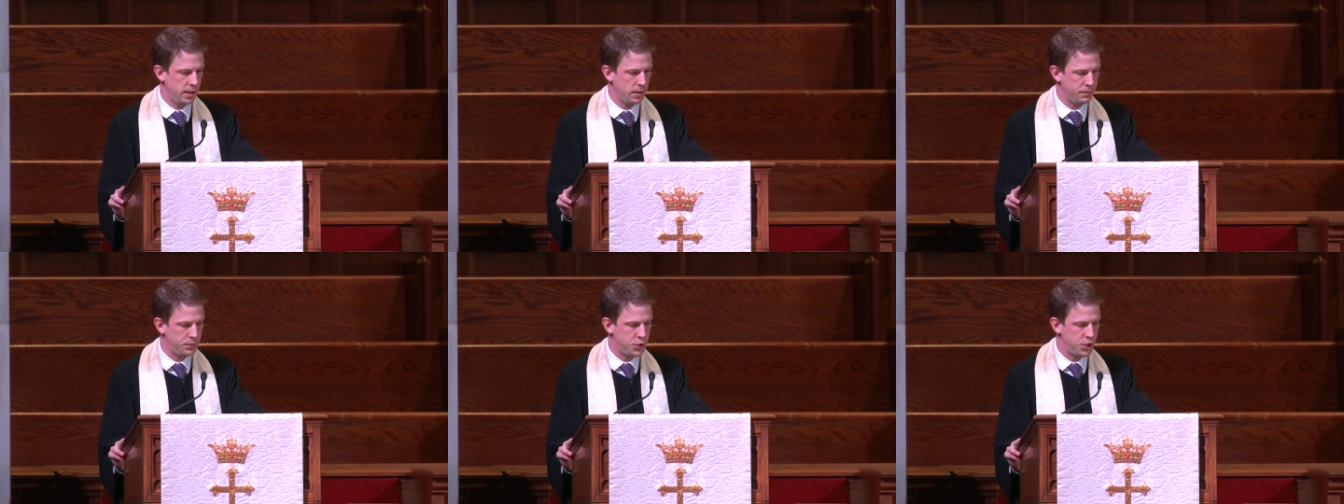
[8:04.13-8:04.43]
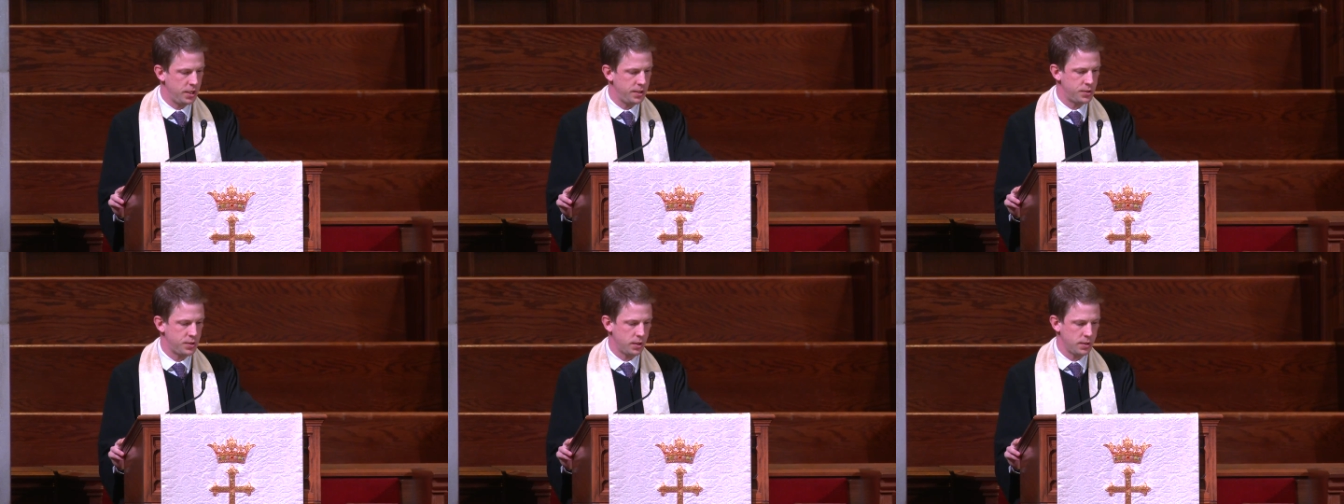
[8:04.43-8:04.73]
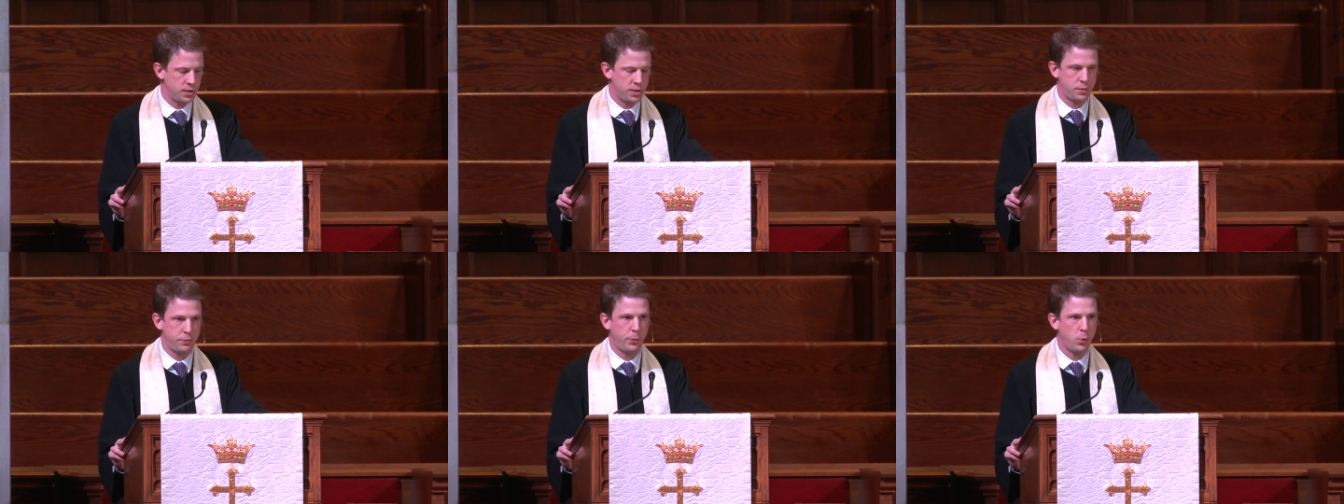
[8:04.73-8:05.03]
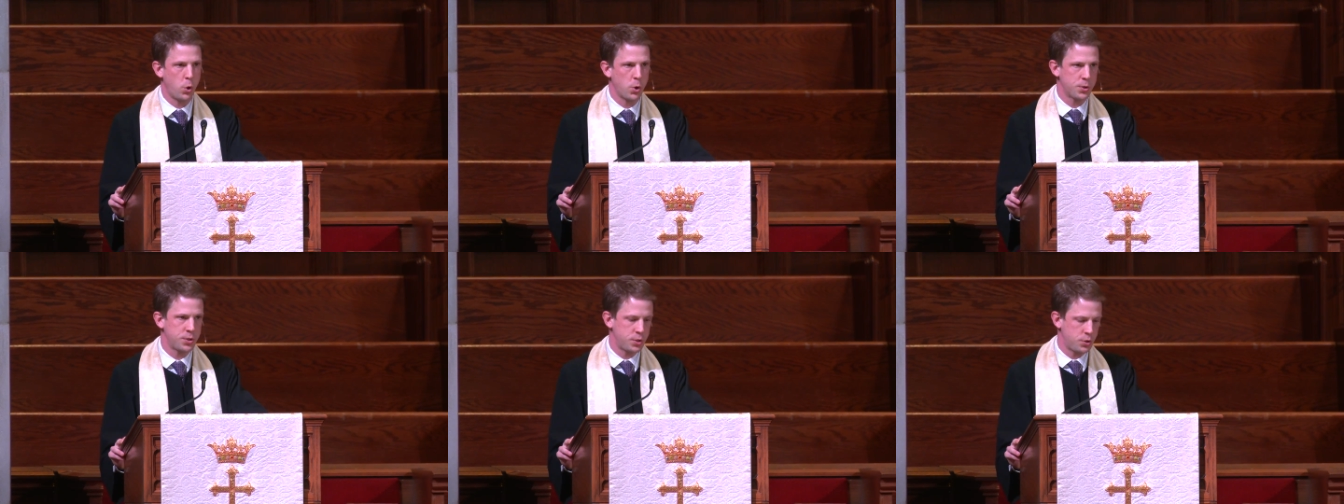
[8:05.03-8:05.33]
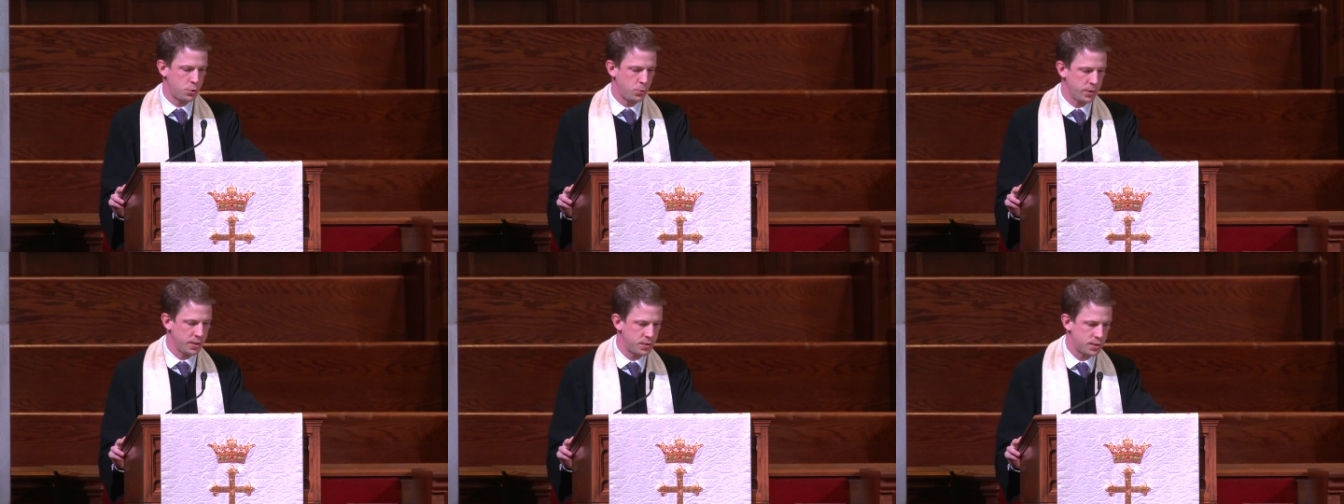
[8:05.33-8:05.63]
of Jesus
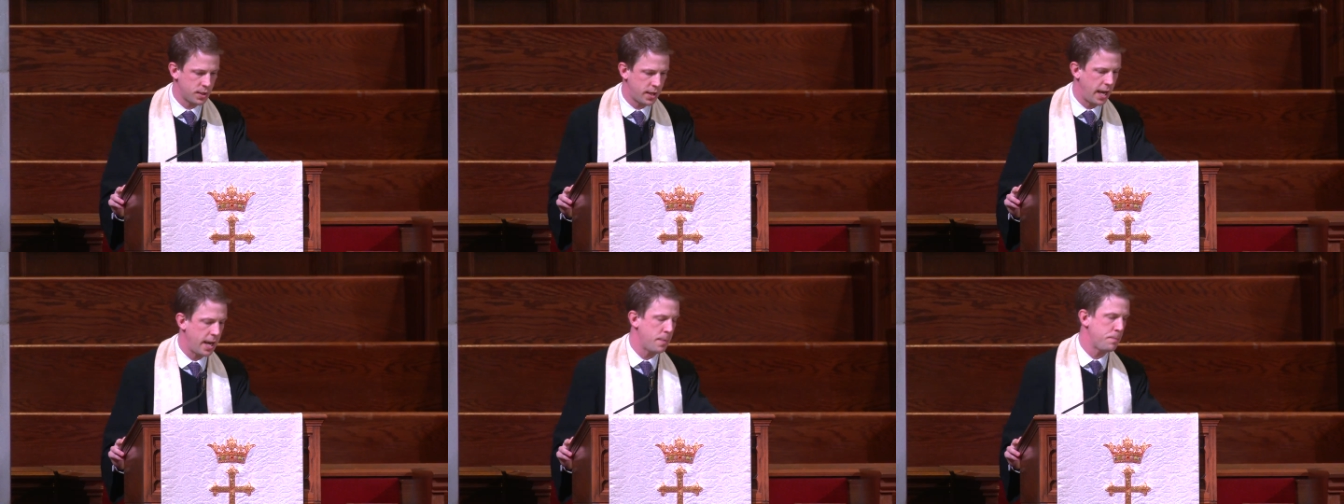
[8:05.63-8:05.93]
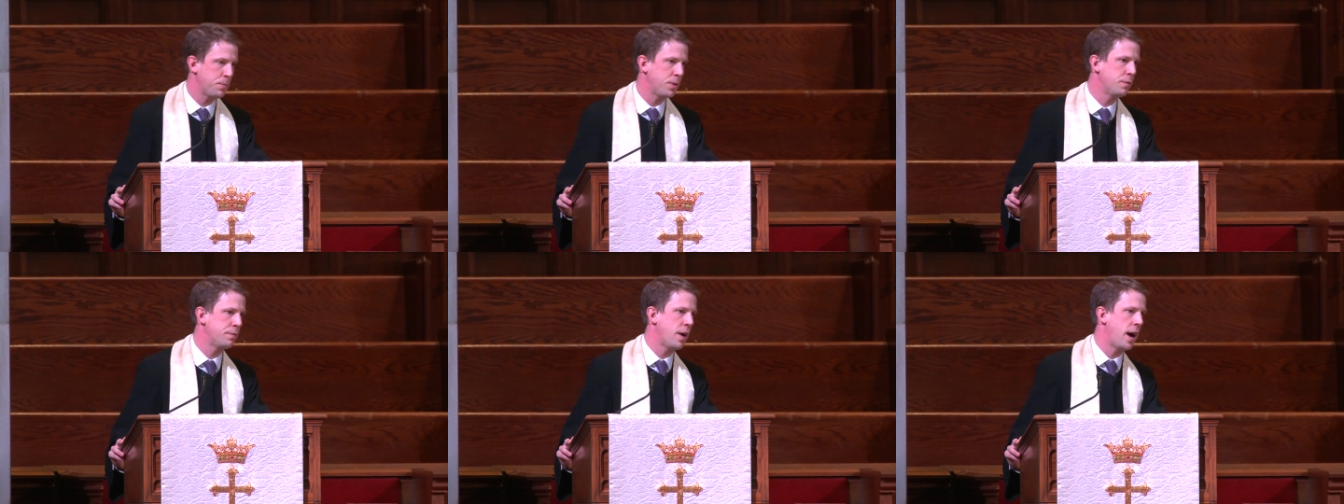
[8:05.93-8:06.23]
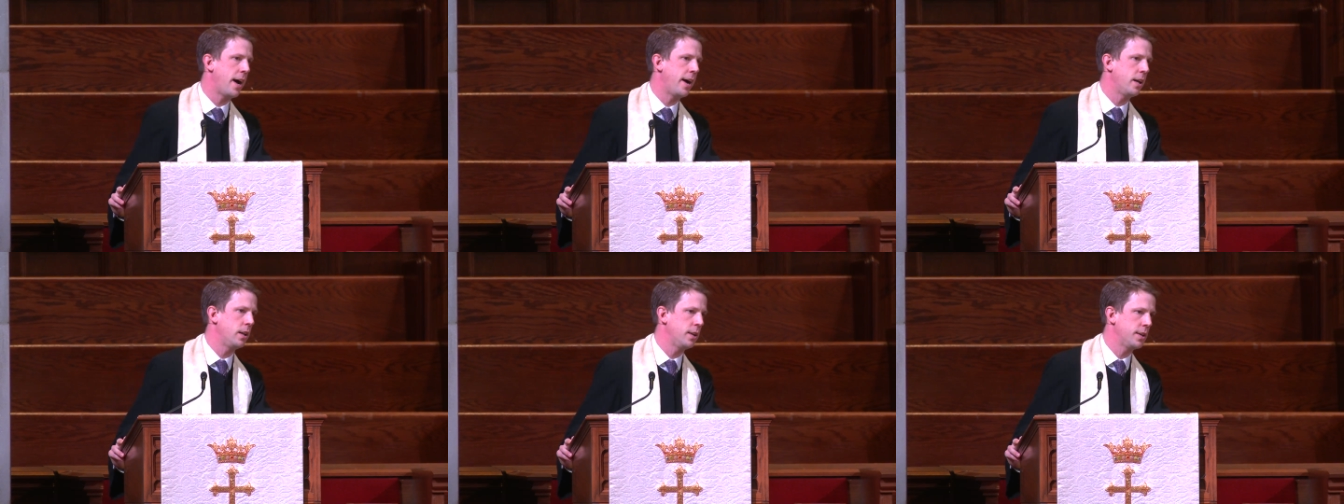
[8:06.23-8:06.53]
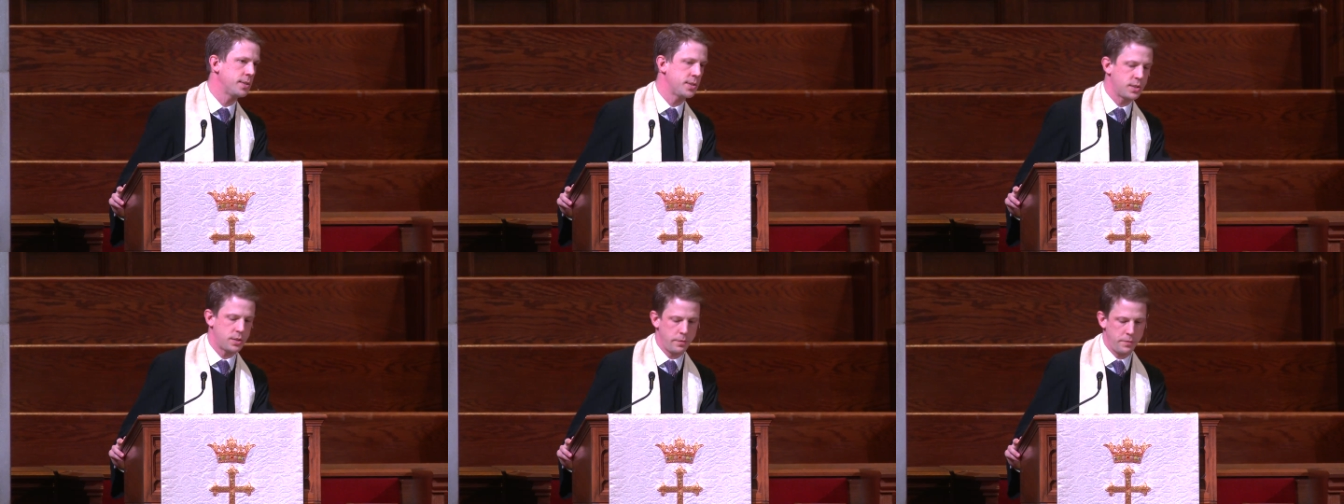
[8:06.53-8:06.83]
forced to escape the violence